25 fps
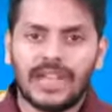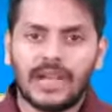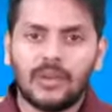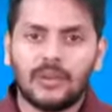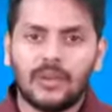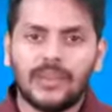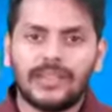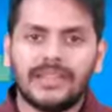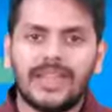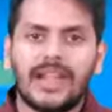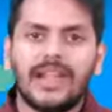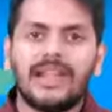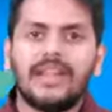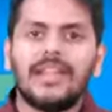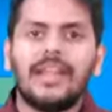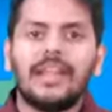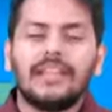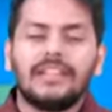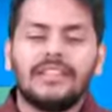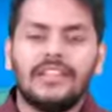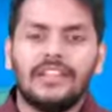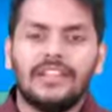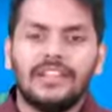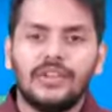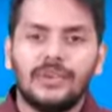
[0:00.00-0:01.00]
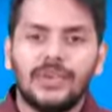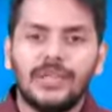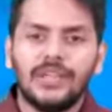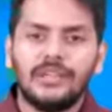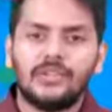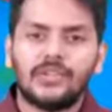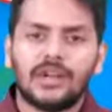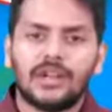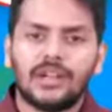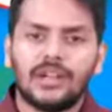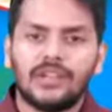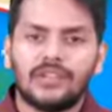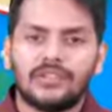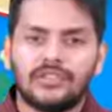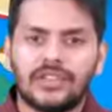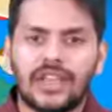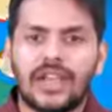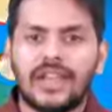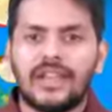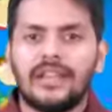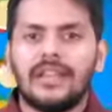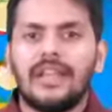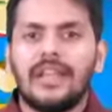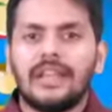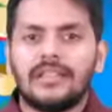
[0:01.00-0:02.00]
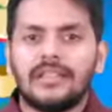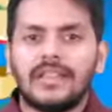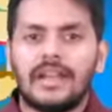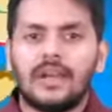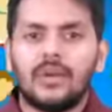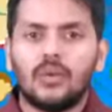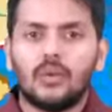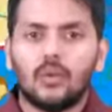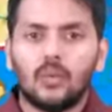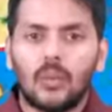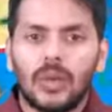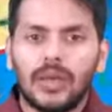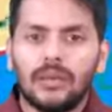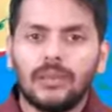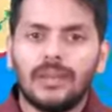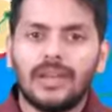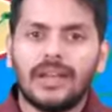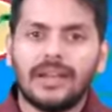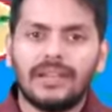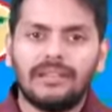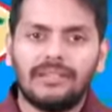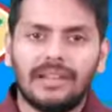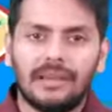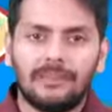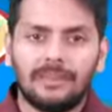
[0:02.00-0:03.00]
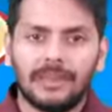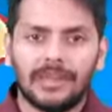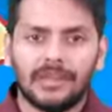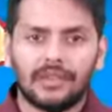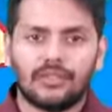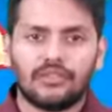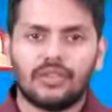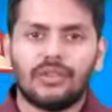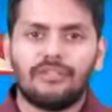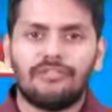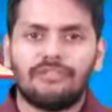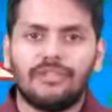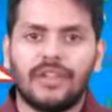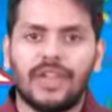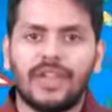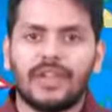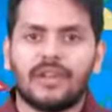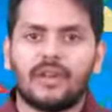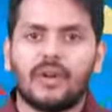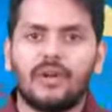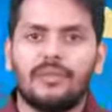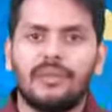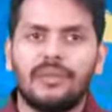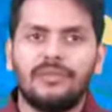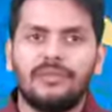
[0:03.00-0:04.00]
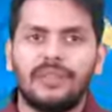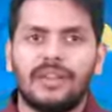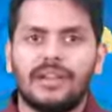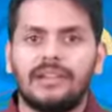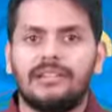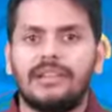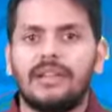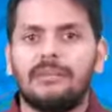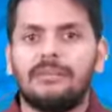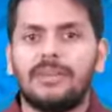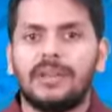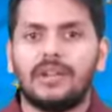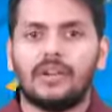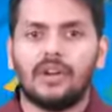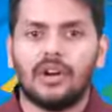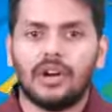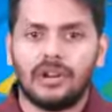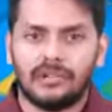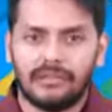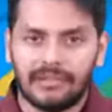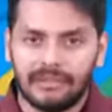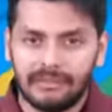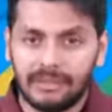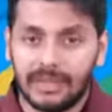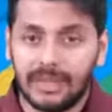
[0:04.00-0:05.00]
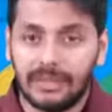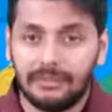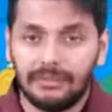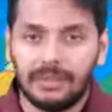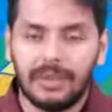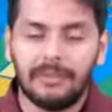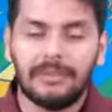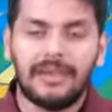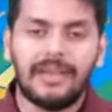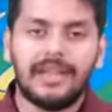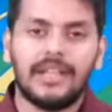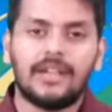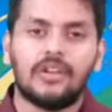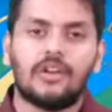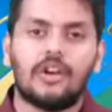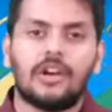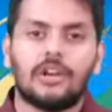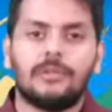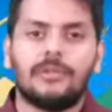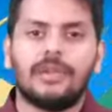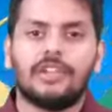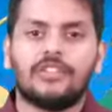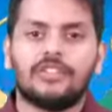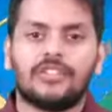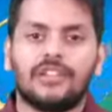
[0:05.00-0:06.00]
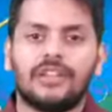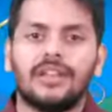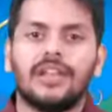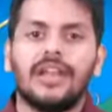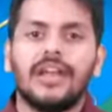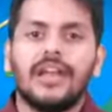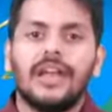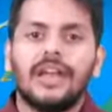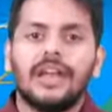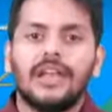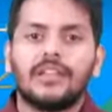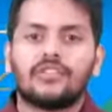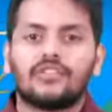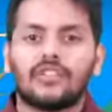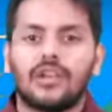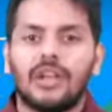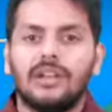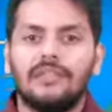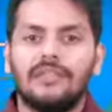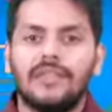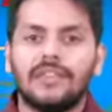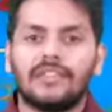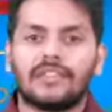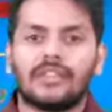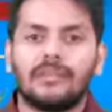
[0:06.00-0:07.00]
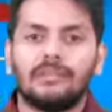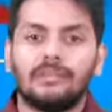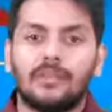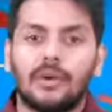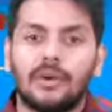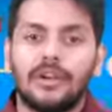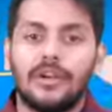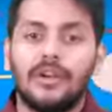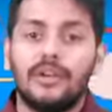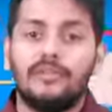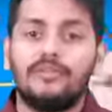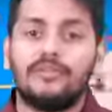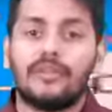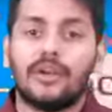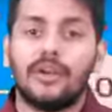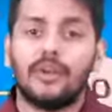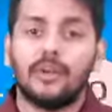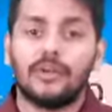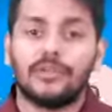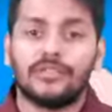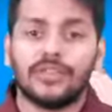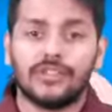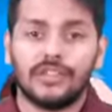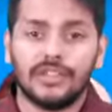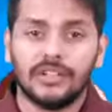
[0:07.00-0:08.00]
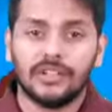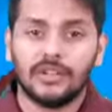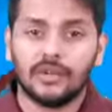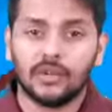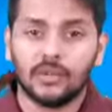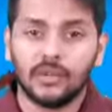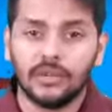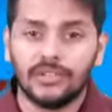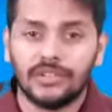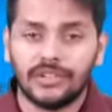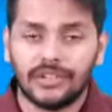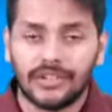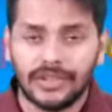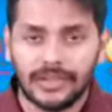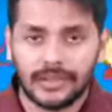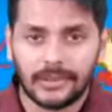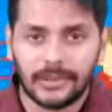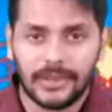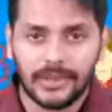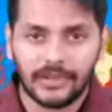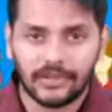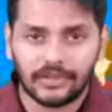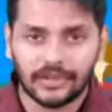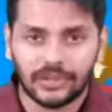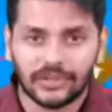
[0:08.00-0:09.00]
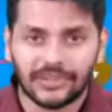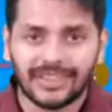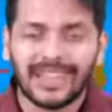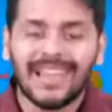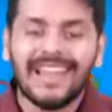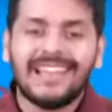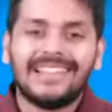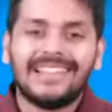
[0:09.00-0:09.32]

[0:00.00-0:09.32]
done with that, then you need to understand that when we are developing a software or when we are developing or when we are implementing automation, it's always important to follow certain rules and regulations.